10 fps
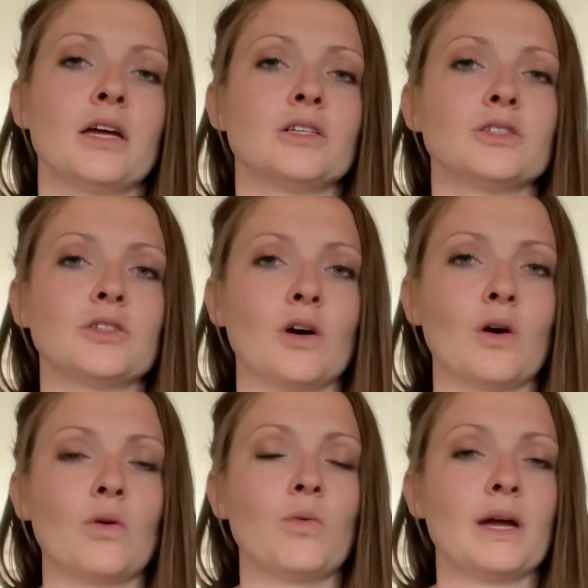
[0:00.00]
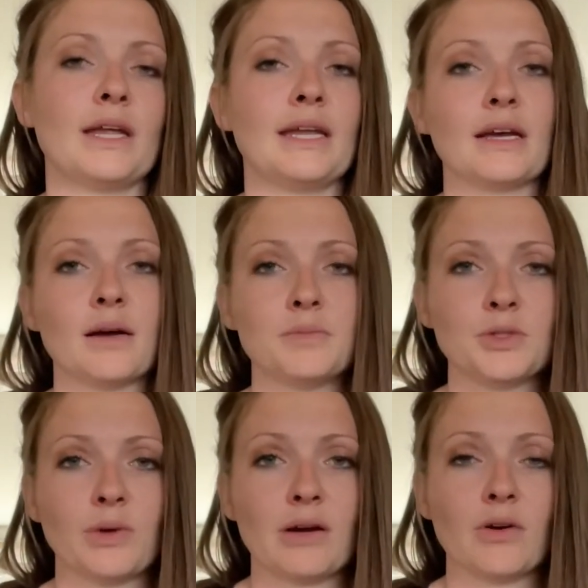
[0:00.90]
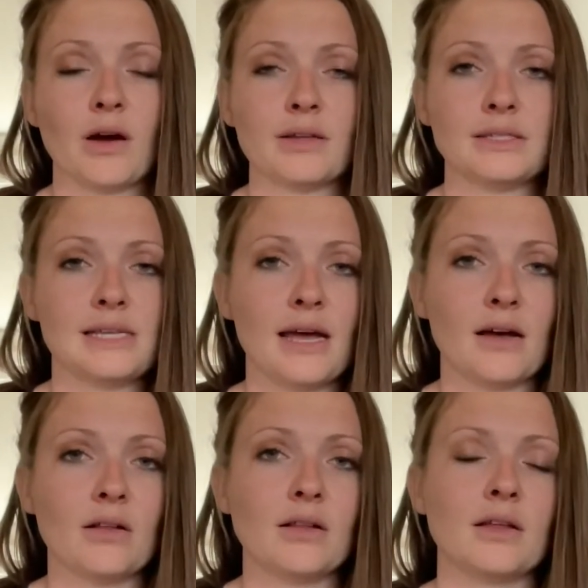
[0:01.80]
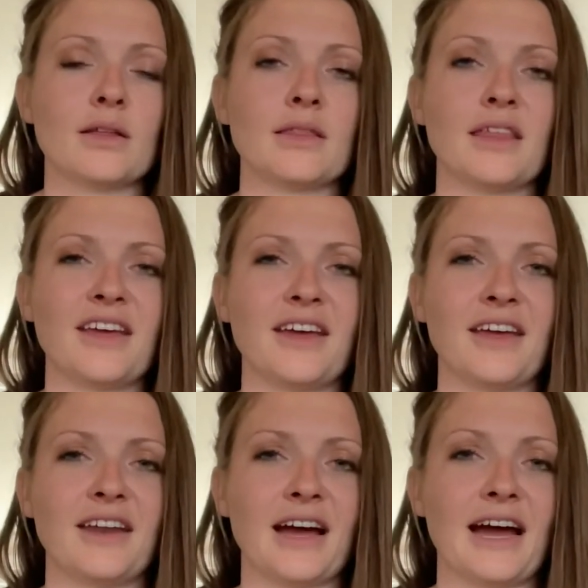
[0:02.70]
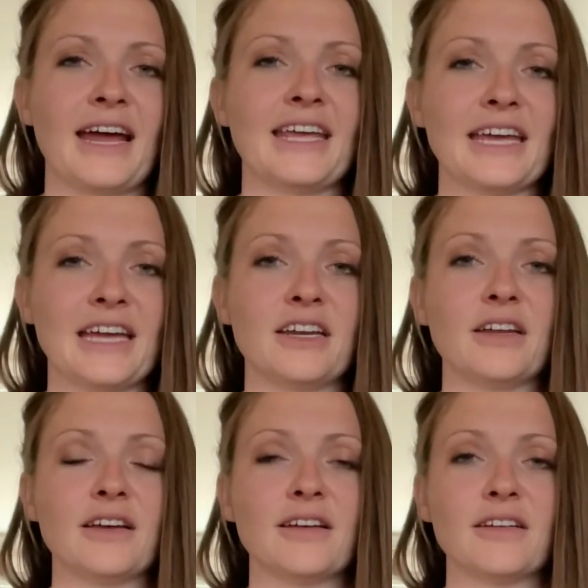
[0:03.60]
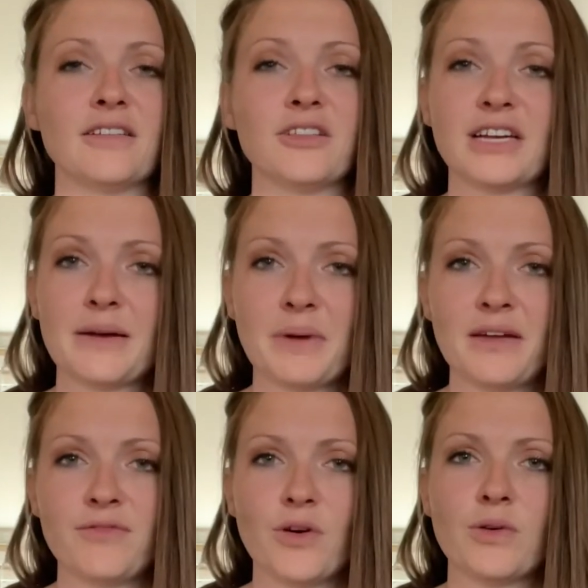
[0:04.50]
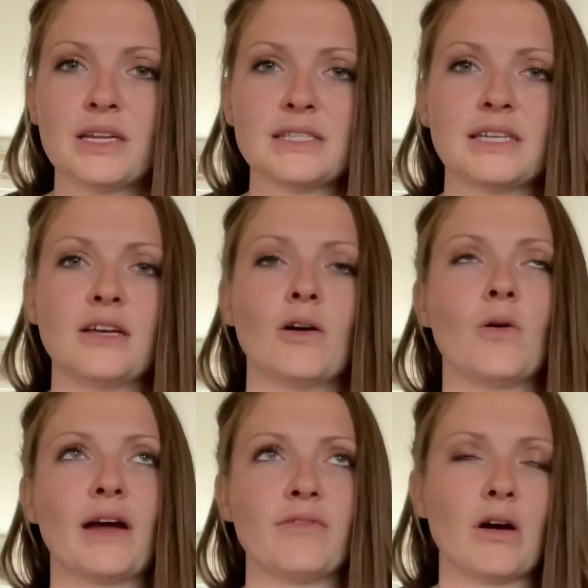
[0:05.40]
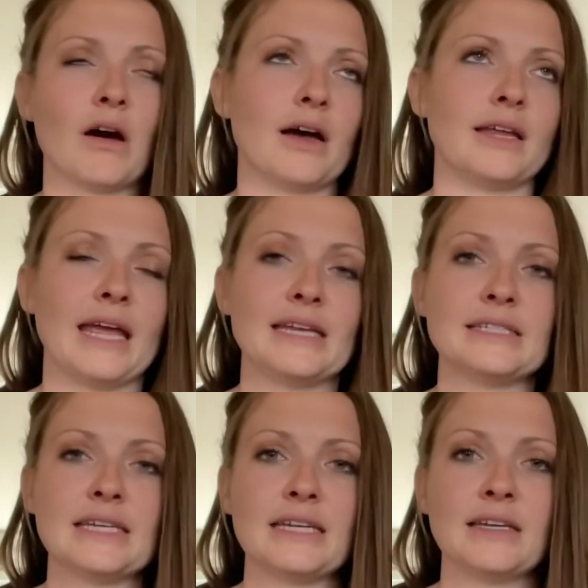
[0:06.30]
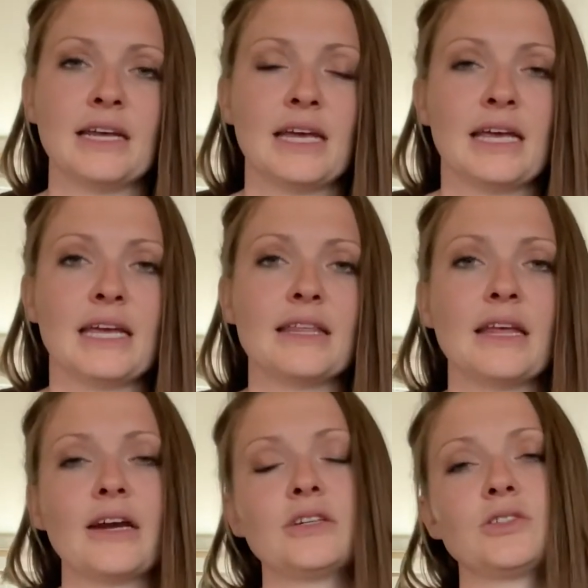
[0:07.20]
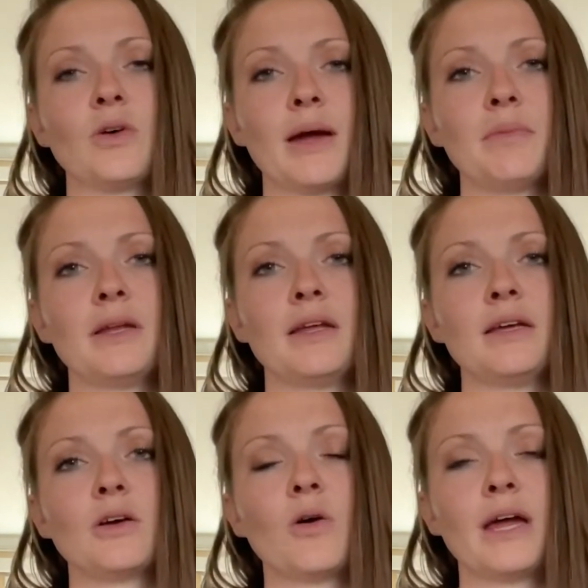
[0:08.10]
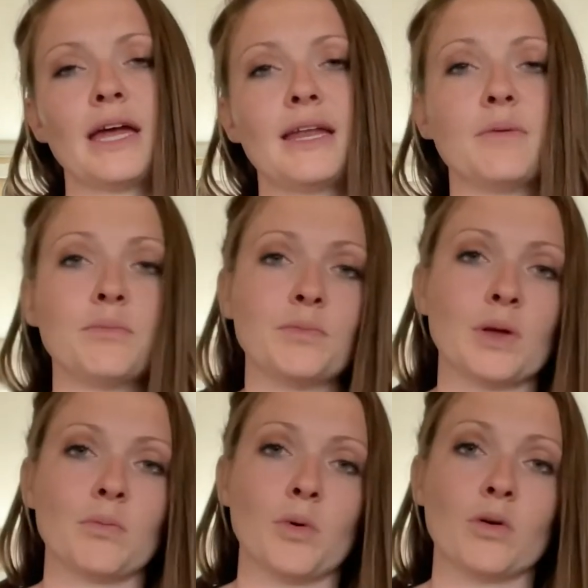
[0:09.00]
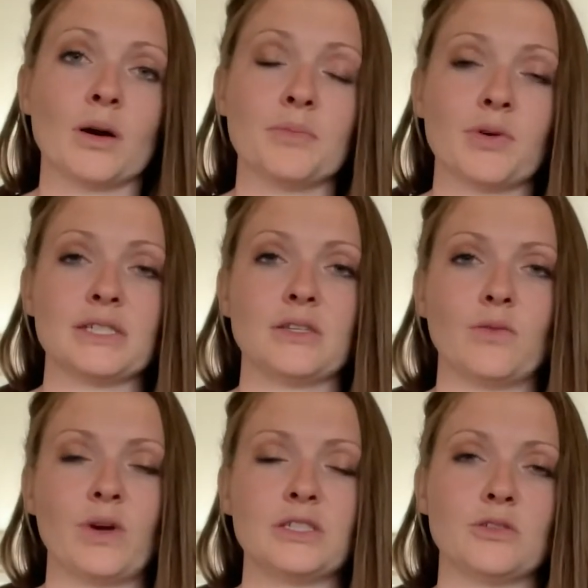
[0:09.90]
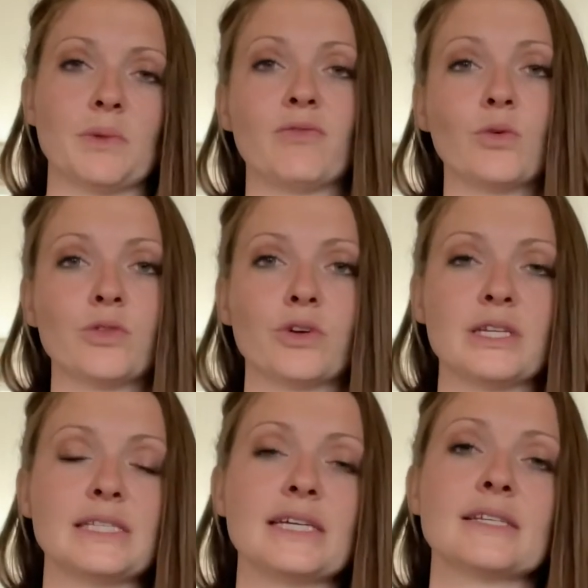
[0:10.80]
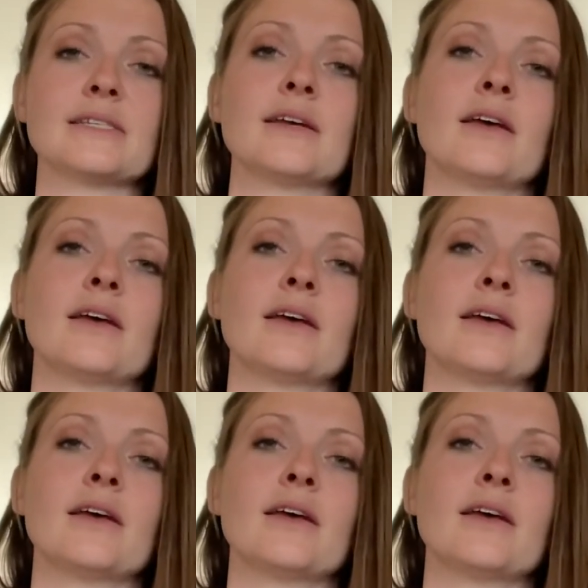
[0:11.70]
So when it comes around on sale, then I can look at my phone and see, oh, I've got 18 in there. So I'm gonna go ahead and bulk up the rest of the way to my full 36.